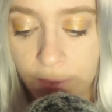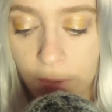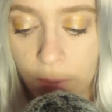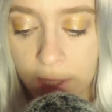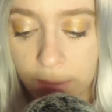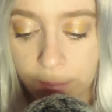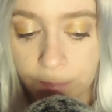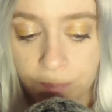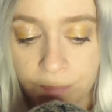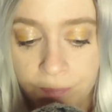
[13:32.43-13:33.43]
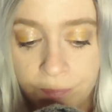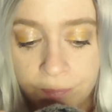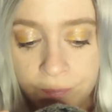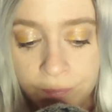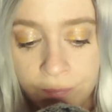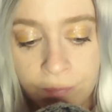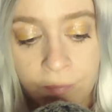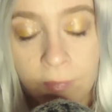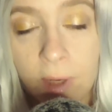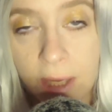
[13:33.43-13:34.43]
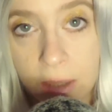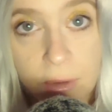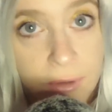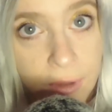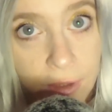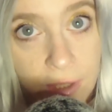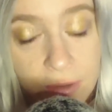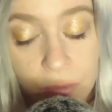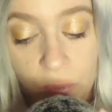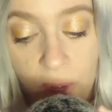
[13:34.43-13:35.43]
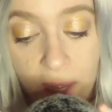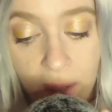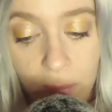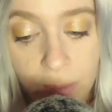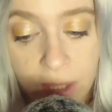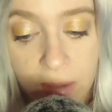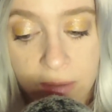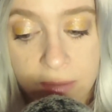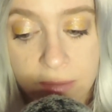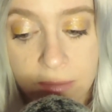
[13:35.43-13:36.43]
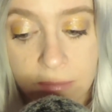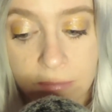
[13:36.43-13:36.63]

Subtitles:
Well, he was cleared as well, because